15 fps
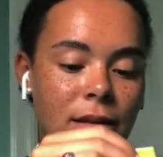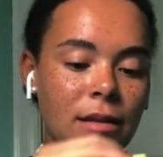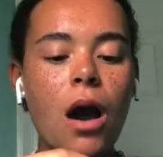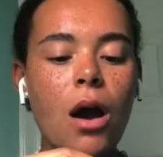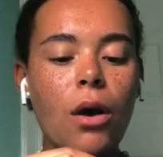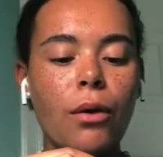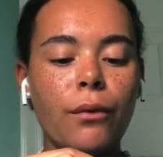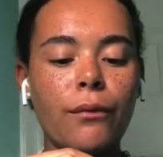
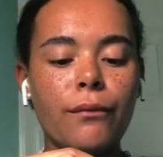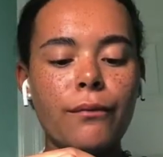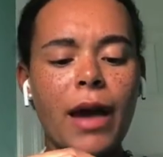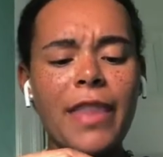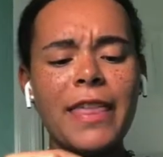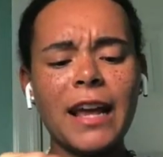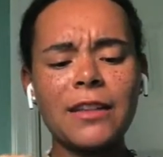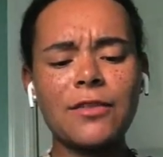oh,
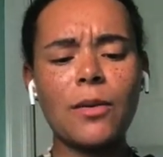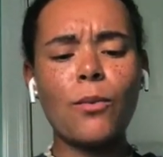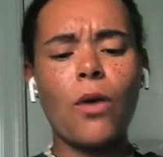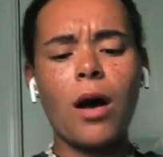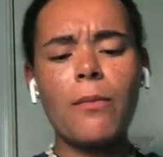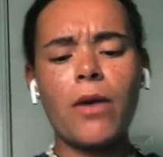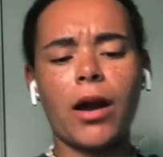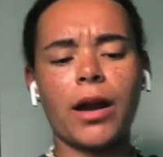I think it's from
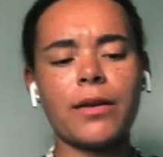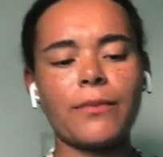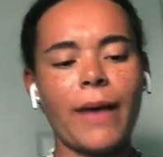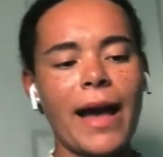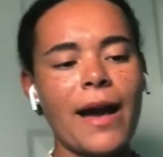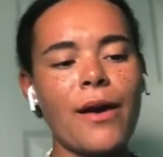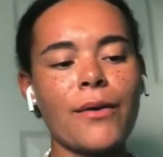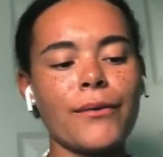Walmart.
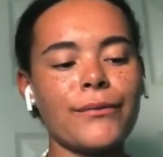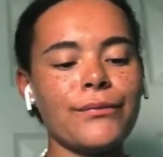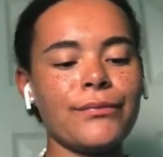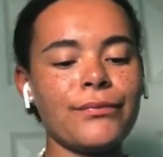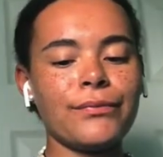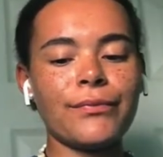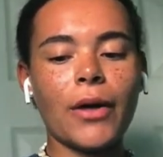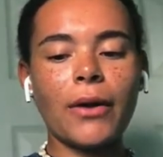Wow,
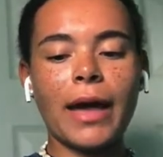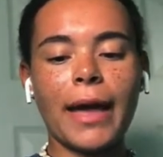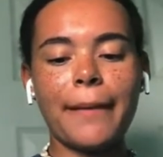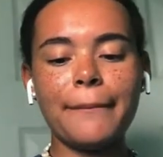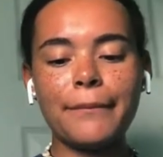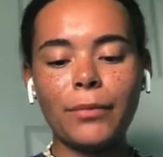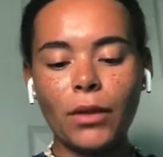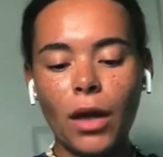
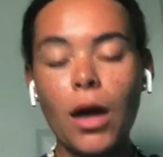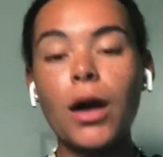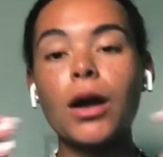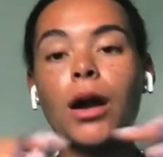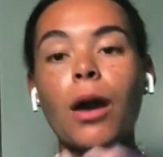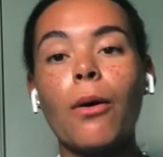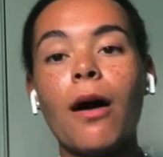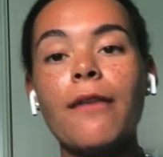okay,
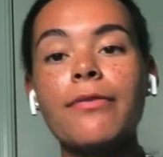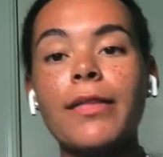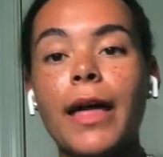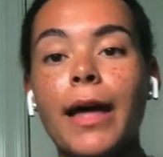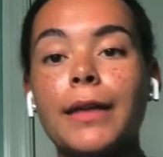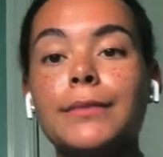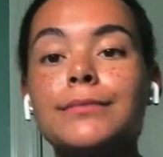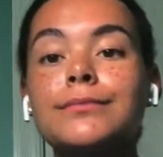go off
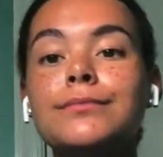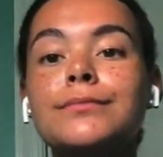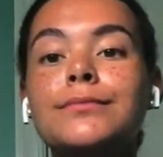then,